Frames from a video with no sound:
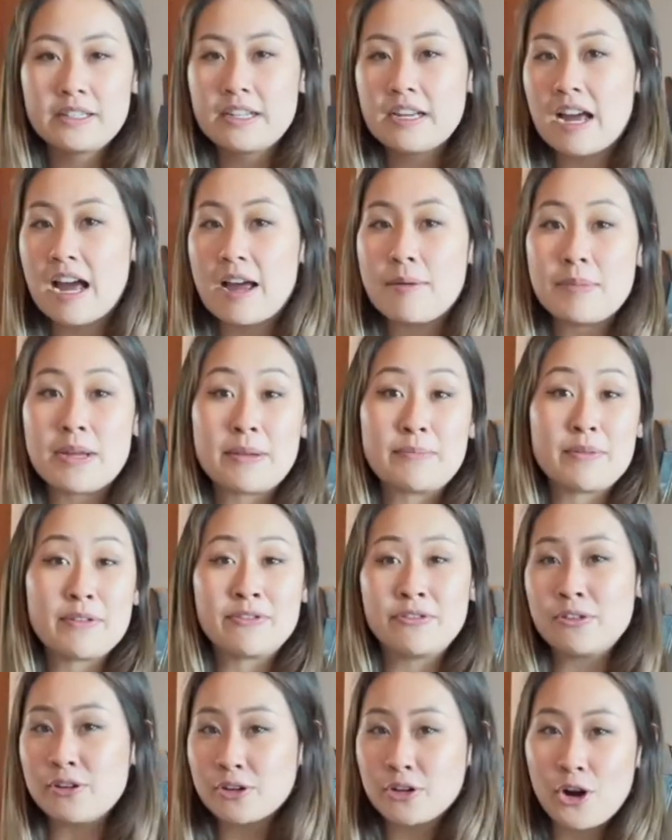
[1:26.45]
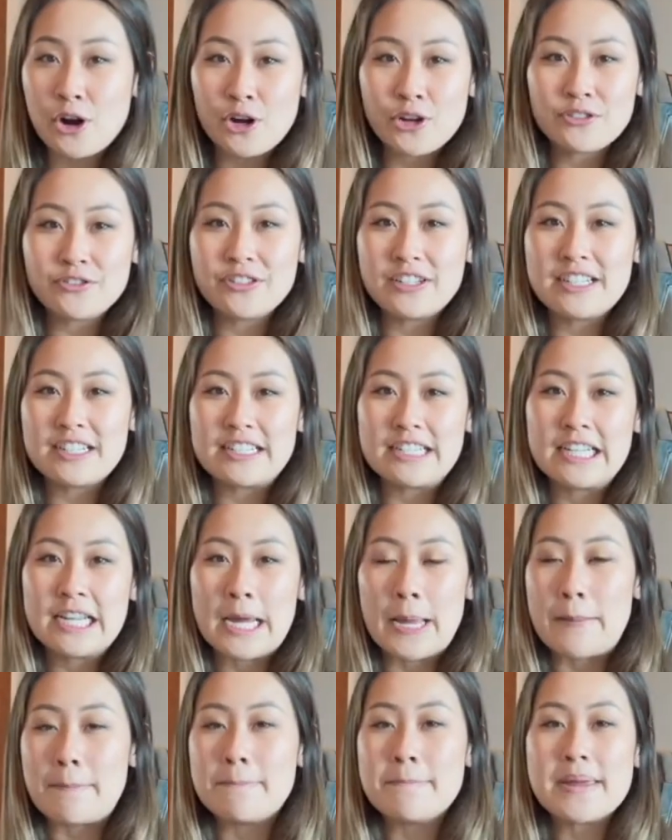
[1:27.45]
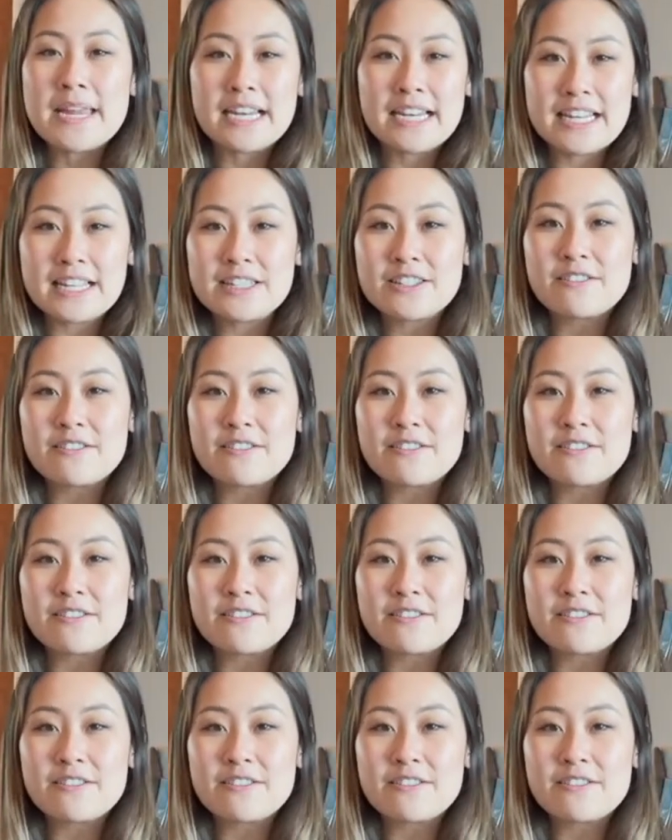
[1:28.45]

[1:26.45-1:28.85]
I mean, before COVID, millions